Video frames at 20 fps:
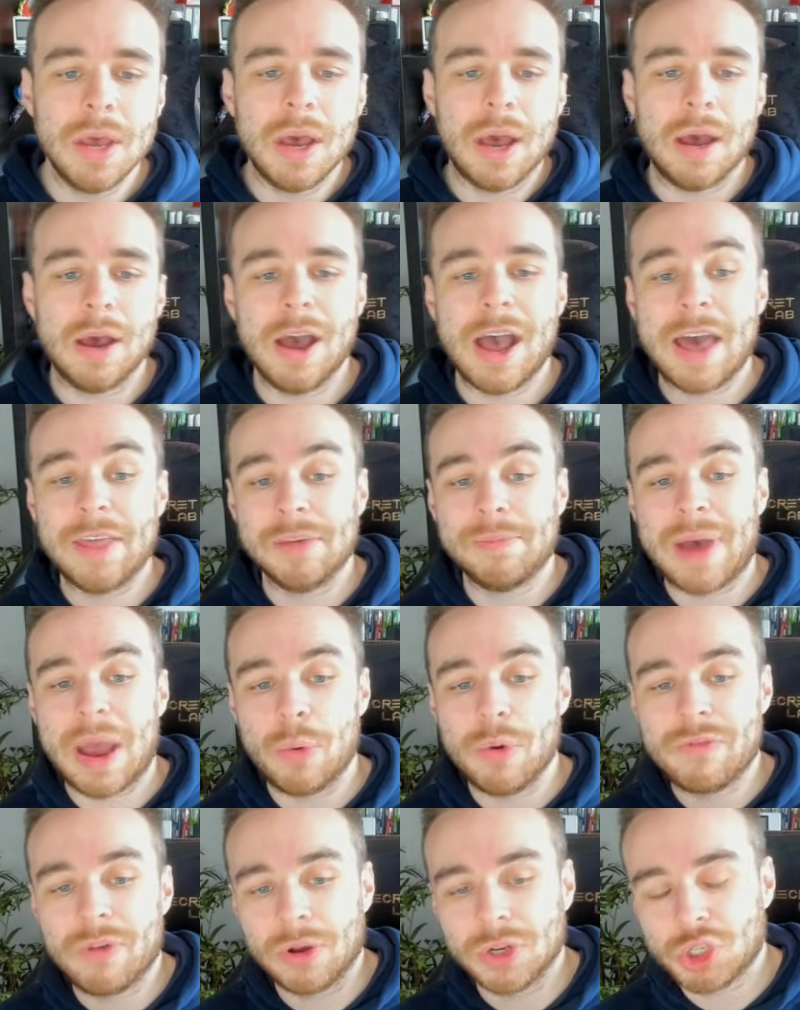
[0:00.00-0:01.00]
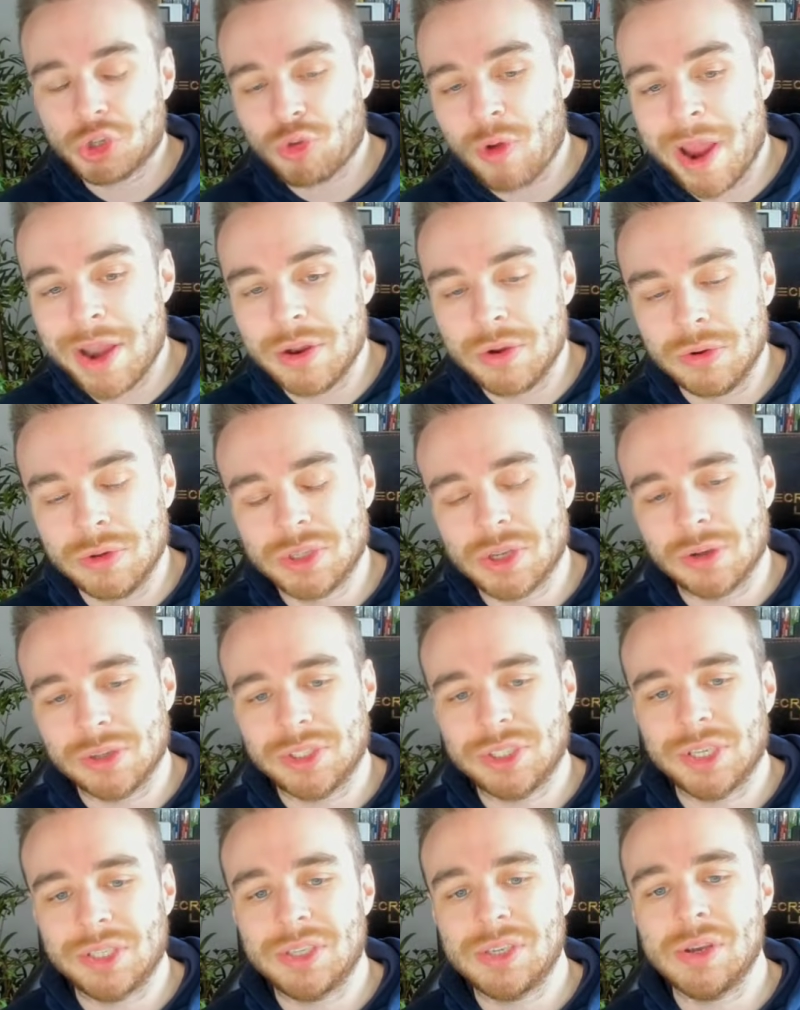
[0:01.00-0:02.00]
At the back, we've got Trent, who's got
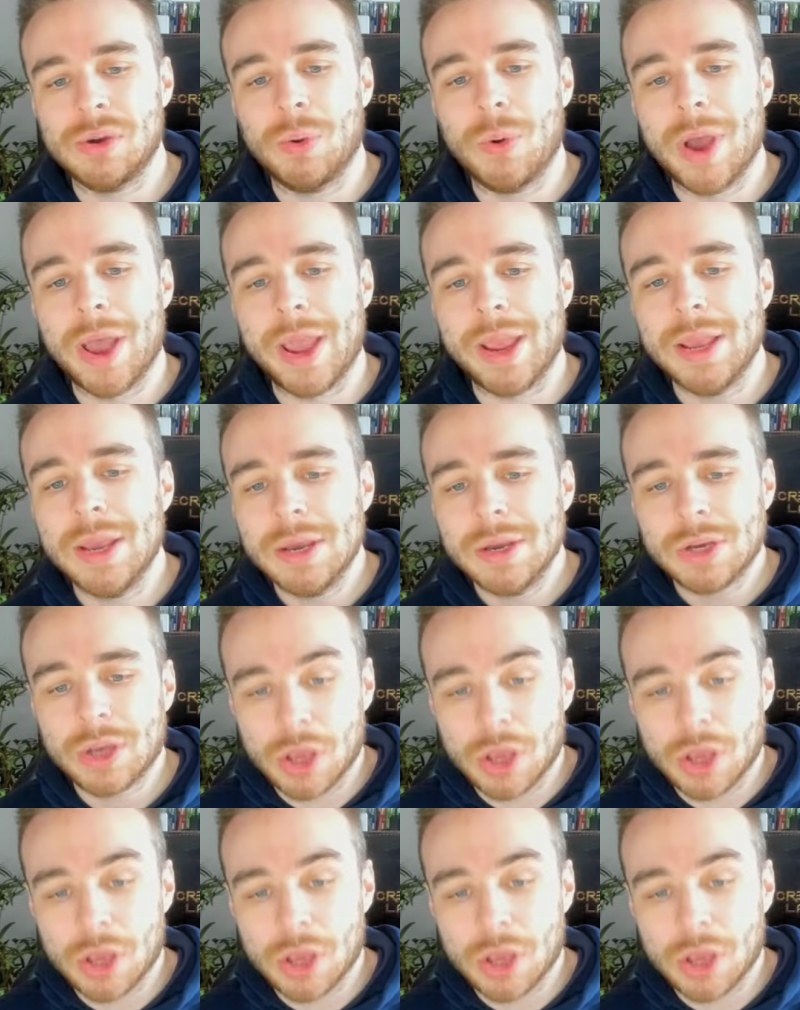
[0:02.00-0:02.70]
City away,